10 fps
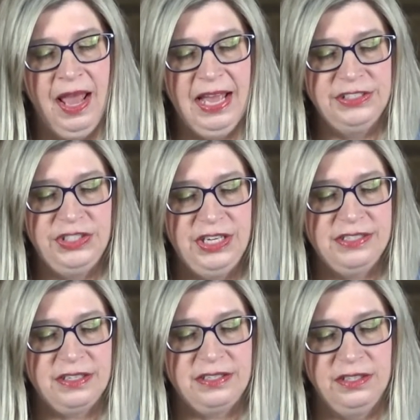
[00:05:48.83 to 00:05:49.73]
And
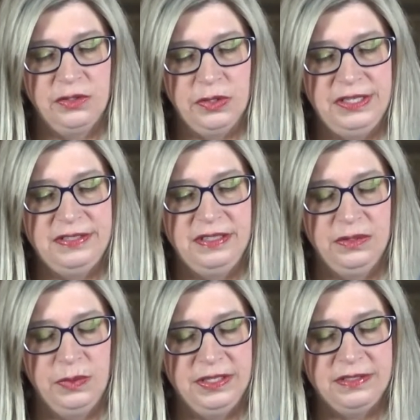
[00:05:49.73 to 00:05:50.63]
Jesus increased
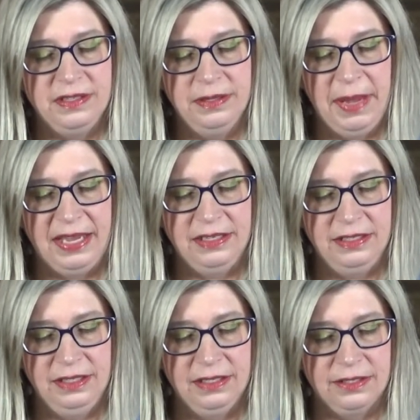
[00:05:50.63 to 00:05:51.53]
in wisdom and
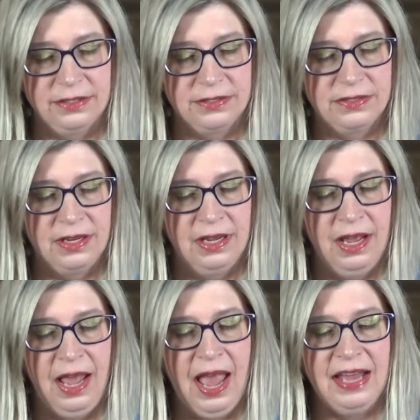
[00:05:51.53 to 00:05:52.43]
in years,
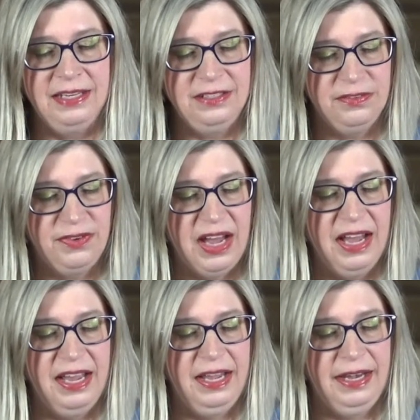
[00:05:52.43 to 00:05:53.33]
and in
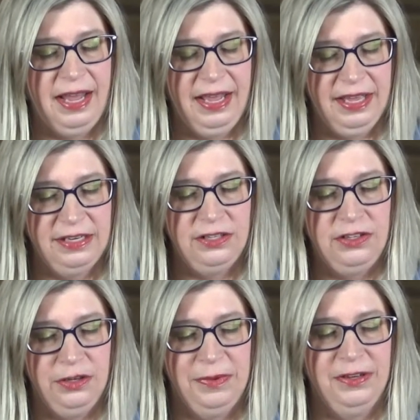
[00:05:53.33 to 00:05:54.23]
divine and
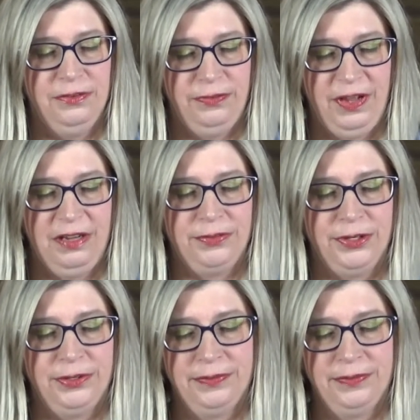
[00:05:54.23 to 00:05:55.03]
human favor.